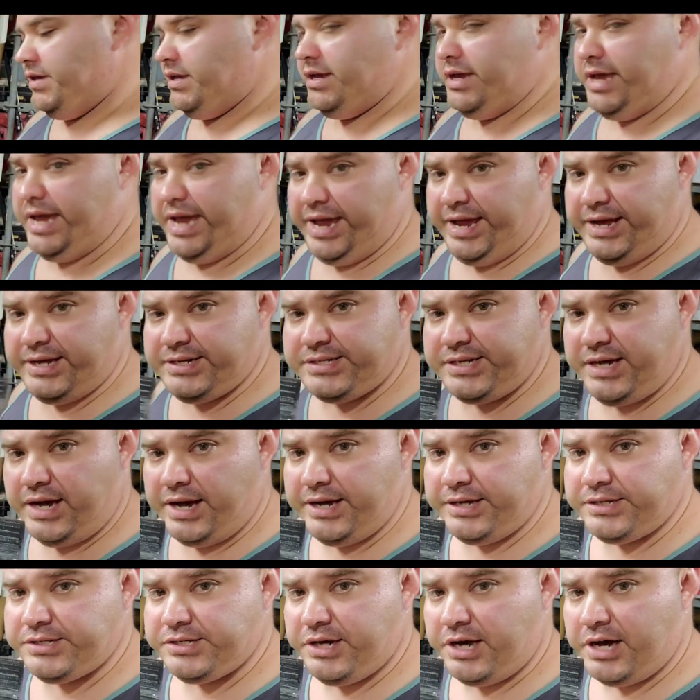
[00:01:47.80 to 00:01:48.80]
the
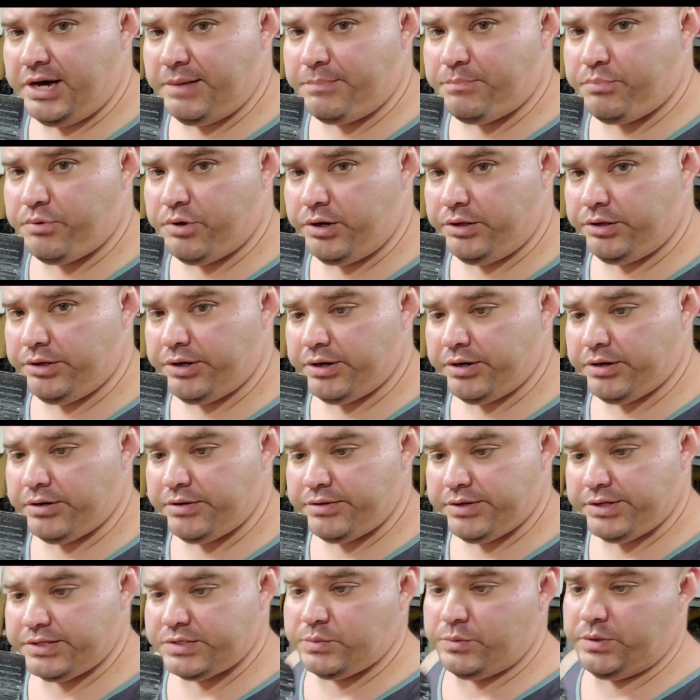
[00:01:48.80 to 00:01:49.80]
anti-top roller.
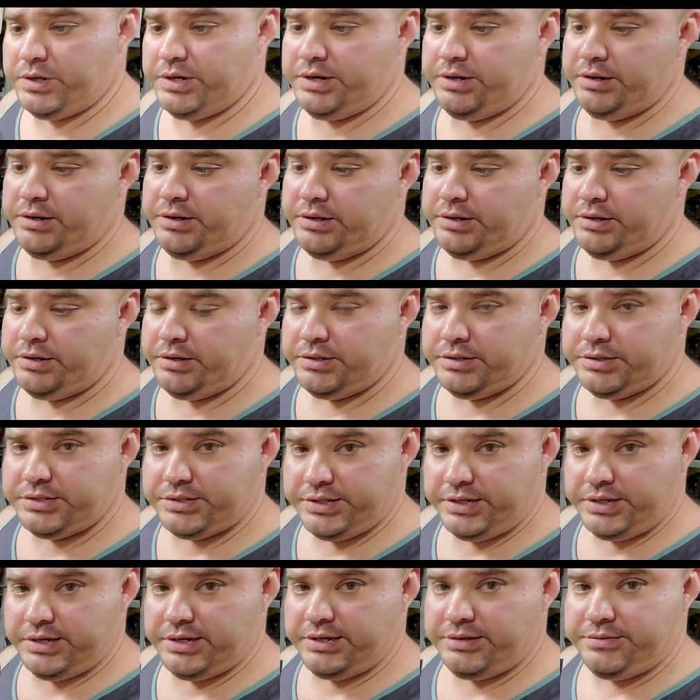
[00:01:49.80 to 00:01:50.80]
This one,
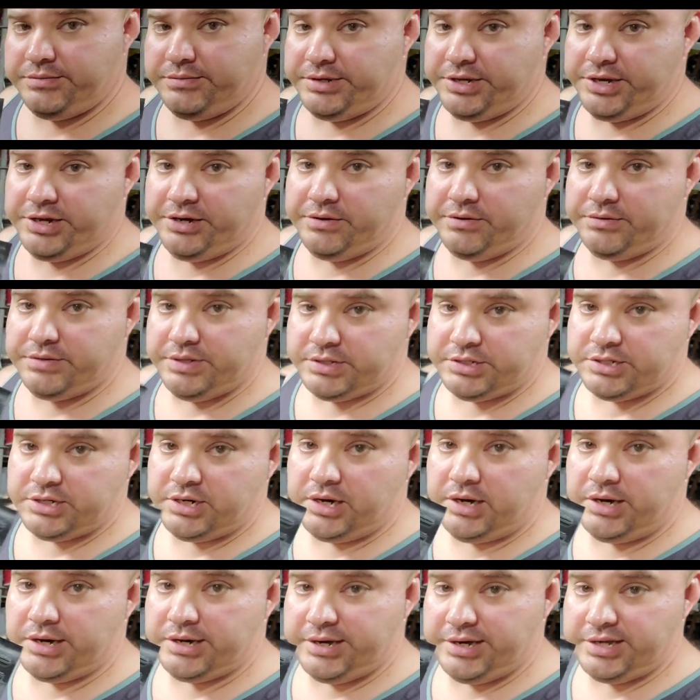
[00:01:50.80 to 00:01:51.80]
see, you know, the
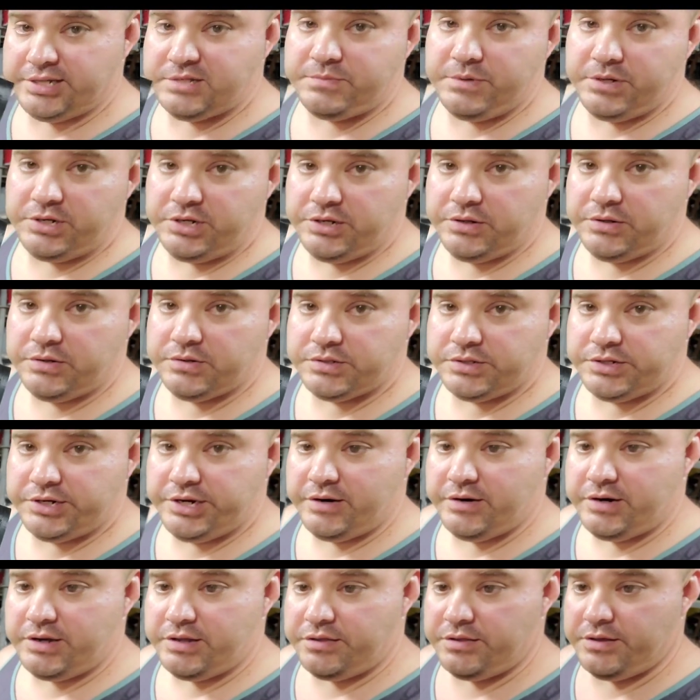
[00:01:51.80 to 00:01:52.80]
chalk, it's been used and
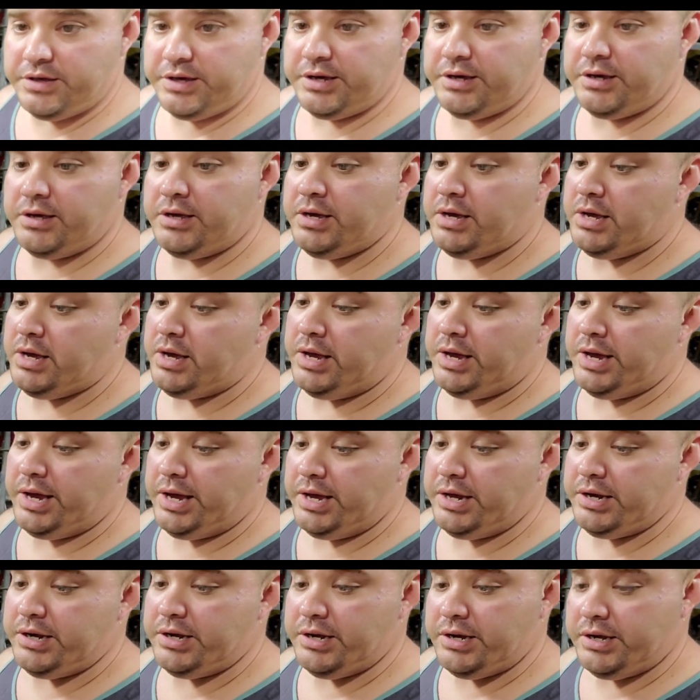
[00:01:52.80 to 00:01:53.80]
everything.
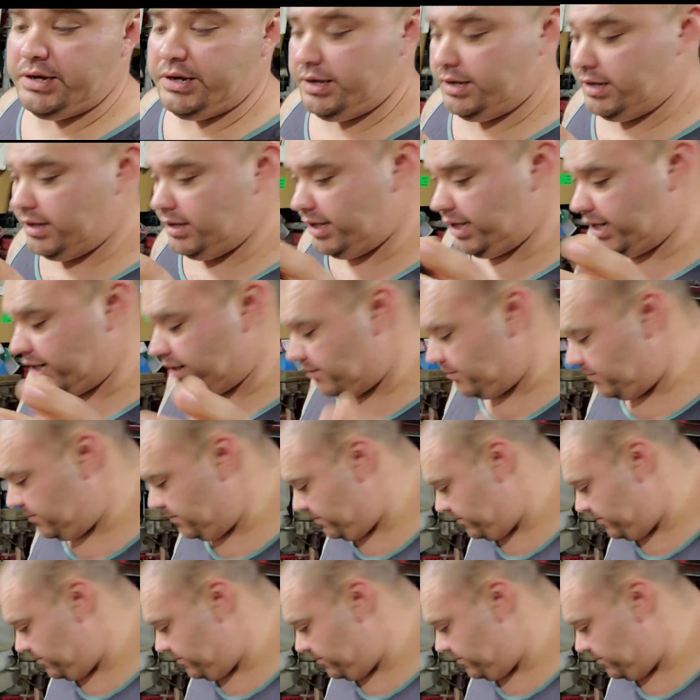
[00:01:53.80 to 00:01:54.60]
And uh, yeah,